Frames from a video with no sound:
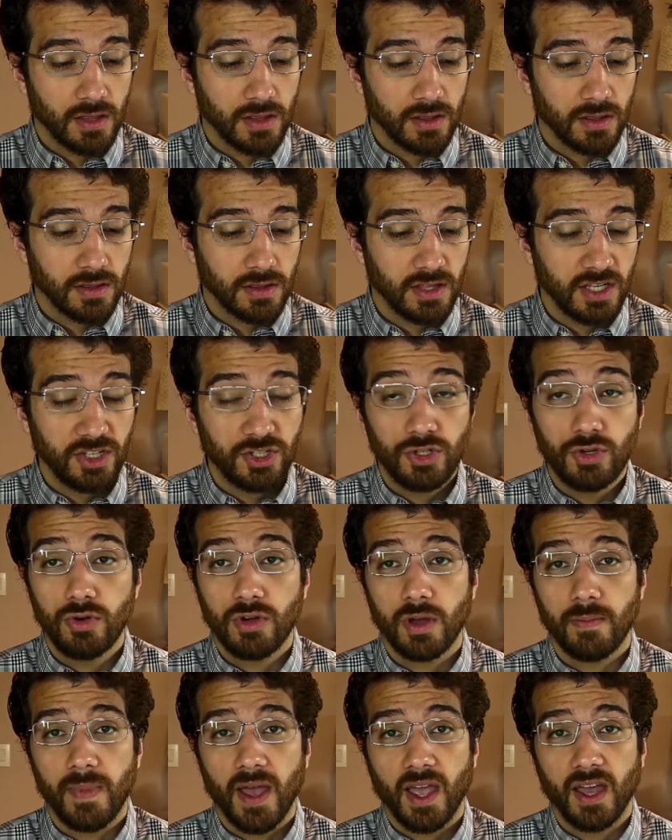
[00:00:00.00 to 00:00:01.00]
These two
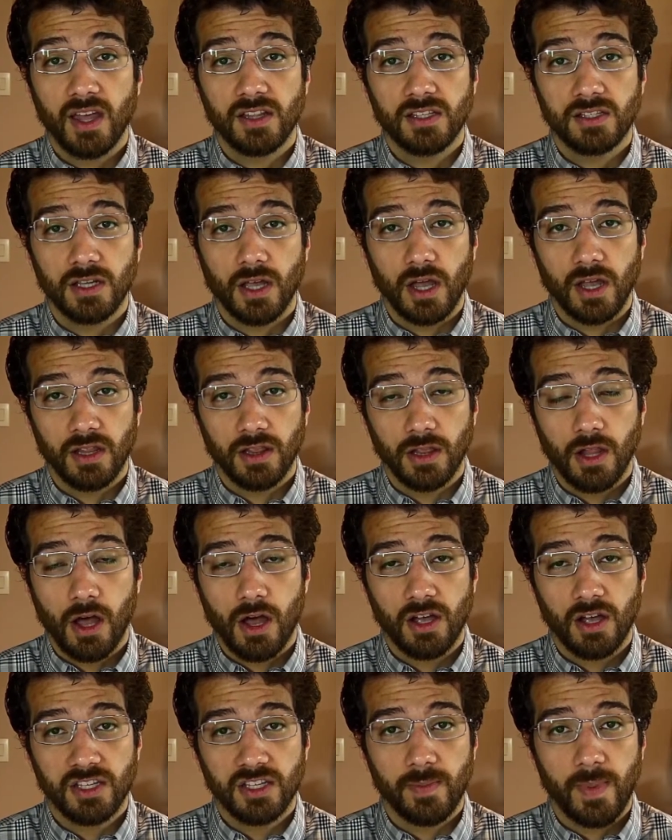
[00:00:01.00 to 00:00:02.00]
commands,
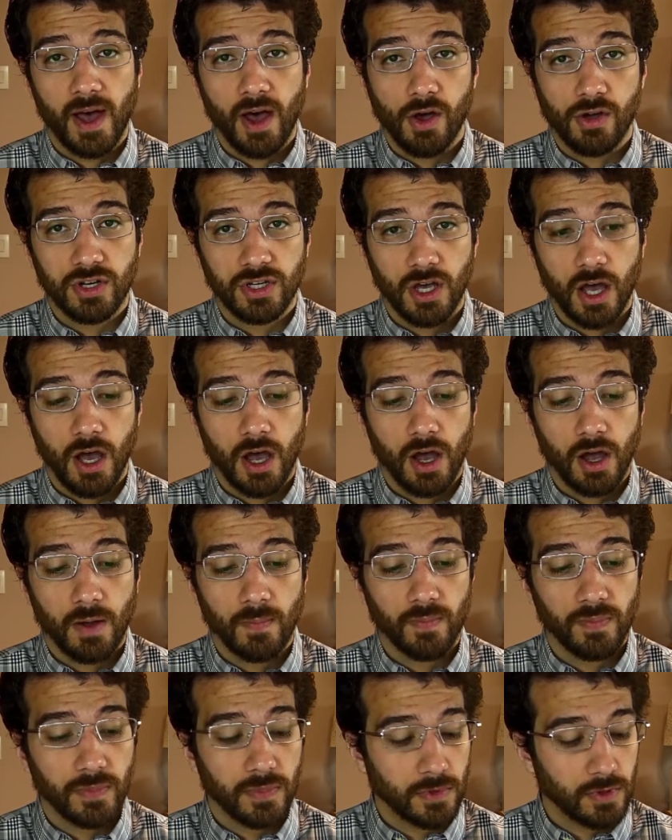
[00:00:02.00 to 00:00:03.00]
laws about
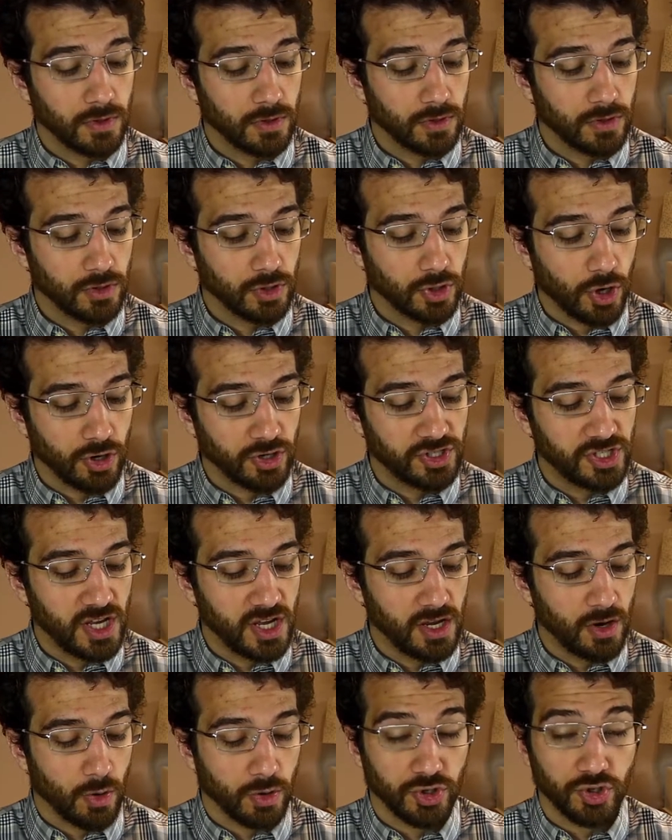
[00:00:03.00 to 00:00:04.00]
cursing
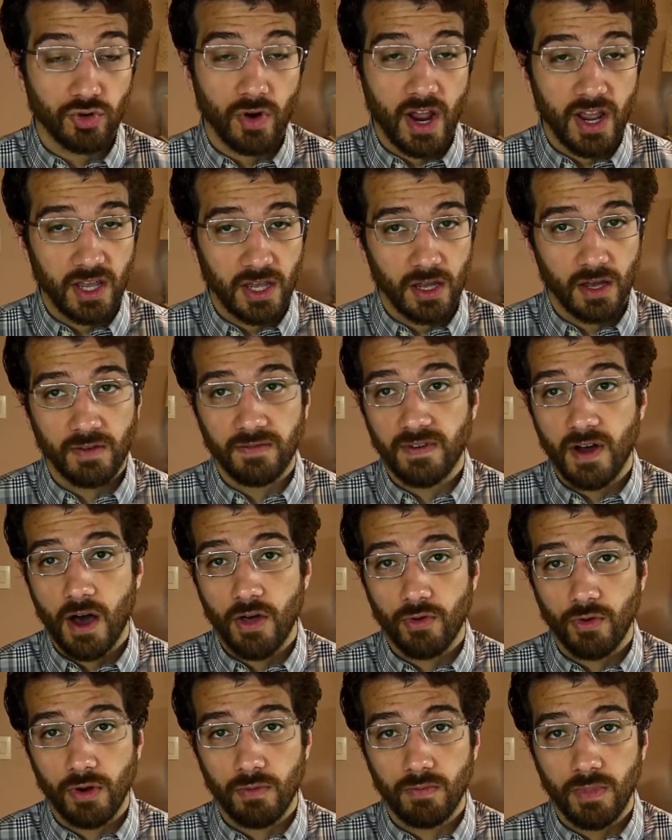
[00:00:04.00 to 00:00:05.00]
or striking a father
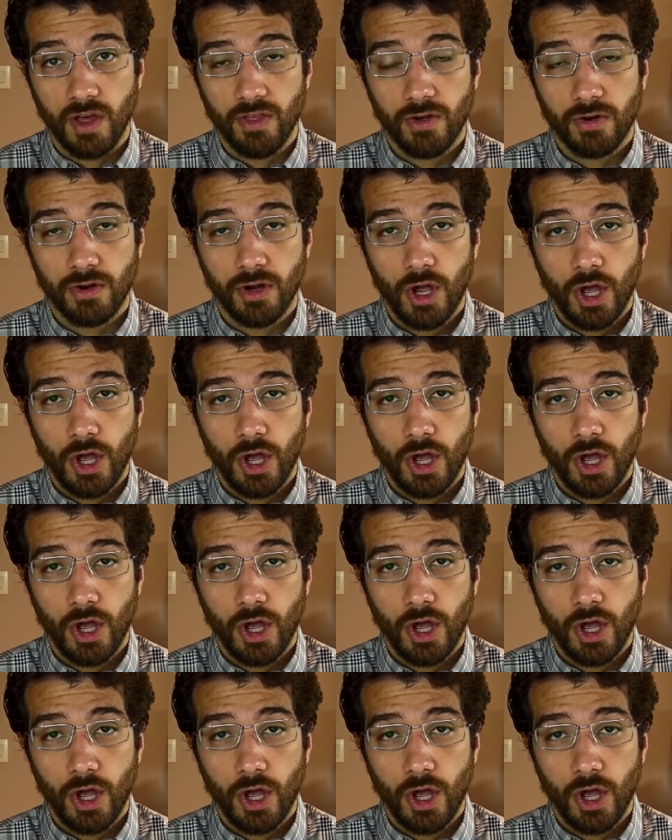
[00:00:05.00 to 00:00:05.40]
and mother,